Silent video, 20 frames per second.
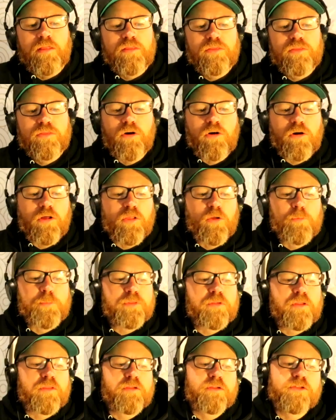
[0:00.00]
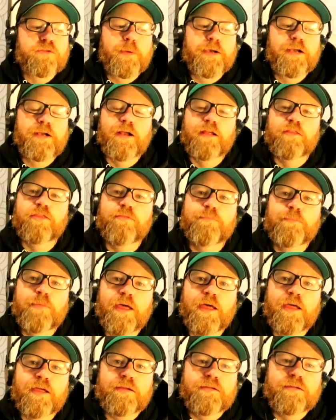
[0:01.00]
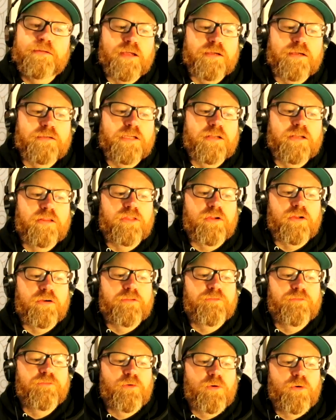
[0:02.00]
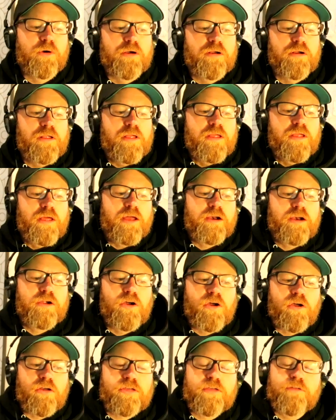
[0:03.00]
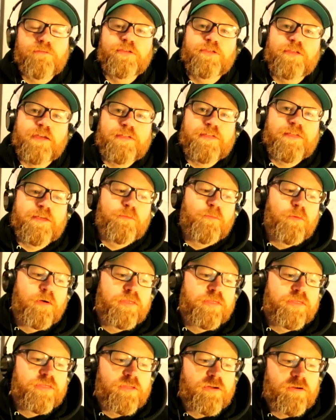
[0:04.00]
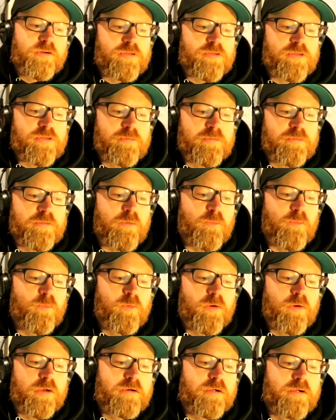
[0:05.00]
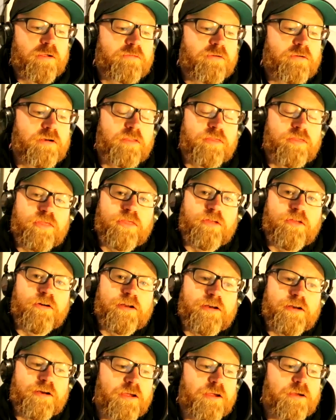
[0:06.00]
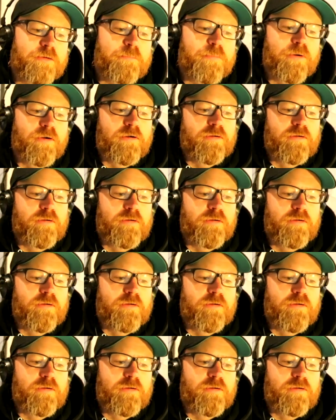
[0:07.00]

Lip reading: The hall opened on the 29th of May 1934 at a cost of £61,139.